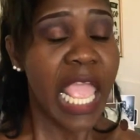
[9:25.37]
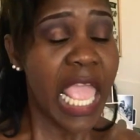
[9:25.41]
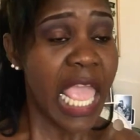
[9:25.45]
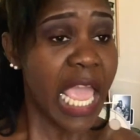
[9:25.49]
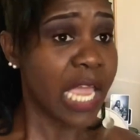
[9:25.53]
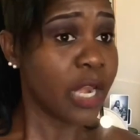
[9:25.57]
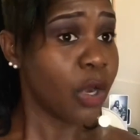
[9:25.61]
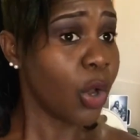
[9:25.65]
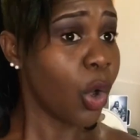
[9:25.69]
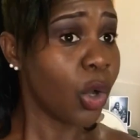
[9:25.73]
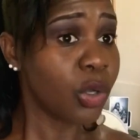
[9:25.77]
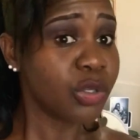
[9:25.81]

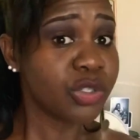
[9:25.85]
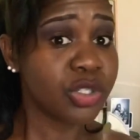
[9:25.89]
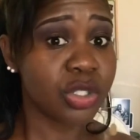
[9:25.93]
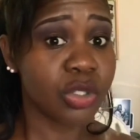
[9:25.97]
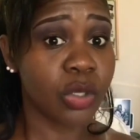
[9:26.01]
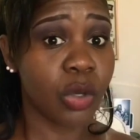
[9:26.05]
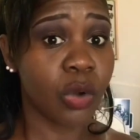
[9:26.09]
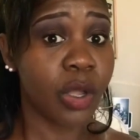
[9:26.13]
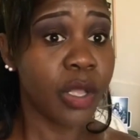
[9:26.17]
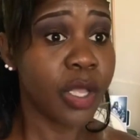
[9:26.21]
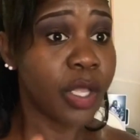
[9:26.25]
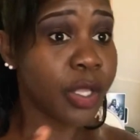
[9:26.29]
And
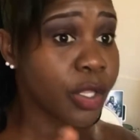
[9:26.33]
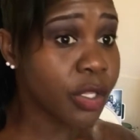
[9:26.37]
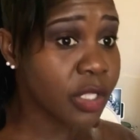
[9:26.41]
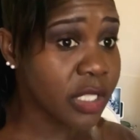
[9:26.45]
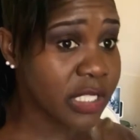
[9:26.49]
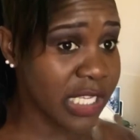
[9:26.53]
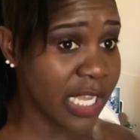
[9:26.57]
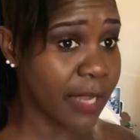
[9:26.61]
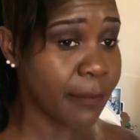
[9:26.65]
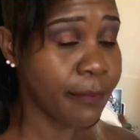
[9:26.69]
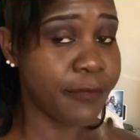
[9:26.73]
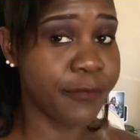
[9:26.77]
also a
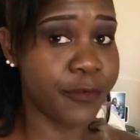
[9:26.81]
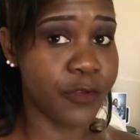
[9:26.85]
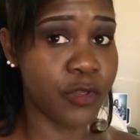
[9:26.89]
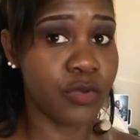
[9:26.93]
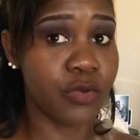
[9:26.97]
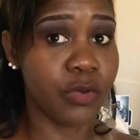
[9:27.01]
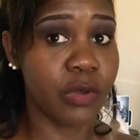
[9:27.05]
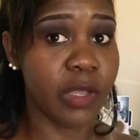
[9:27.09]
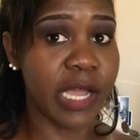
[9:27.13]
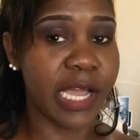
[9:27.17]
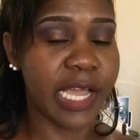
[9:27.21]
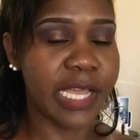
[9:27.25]
tip for
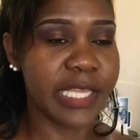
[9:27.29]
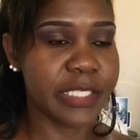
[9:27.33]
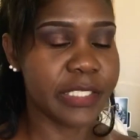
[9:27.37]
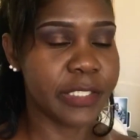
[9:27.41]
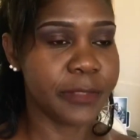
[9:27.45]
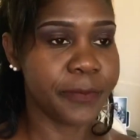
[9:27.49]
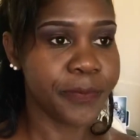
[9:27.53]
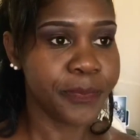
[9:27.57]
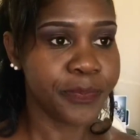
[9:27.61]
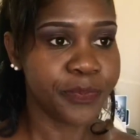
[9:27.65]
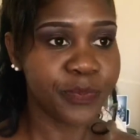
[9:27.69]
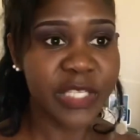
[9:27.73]
you guys,
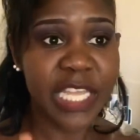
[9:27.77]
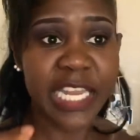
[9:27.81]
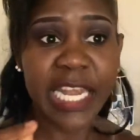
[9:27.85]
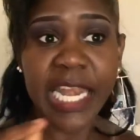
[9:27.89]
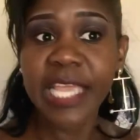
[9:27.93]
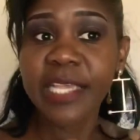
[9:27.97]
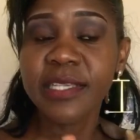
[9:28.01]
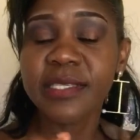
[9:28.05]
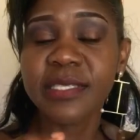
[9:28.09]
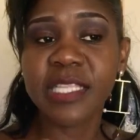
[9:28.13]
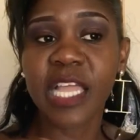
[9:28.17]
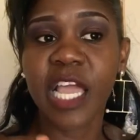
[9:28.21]

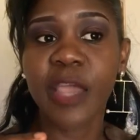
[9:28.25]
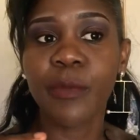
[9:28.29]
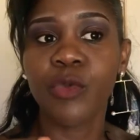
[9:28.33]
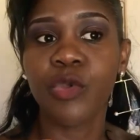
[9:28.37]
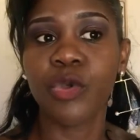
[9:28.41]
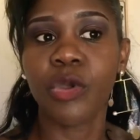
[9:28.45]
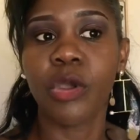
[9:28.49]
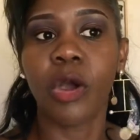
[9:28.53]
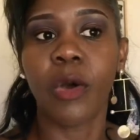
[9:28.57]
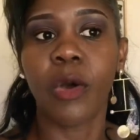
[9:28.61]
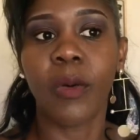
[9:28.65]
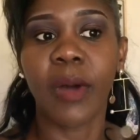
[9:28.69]
next time you
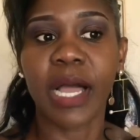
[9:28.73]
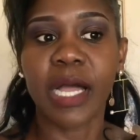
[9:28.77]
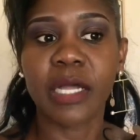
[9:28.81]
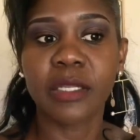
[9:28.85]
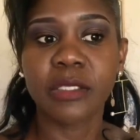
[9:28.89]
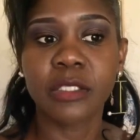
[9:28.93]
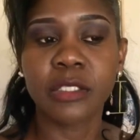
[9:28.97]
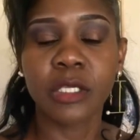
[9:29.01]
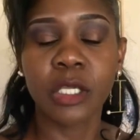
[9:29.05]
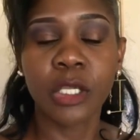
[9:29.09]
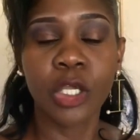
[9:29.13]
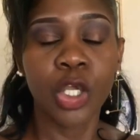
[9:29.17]
go out,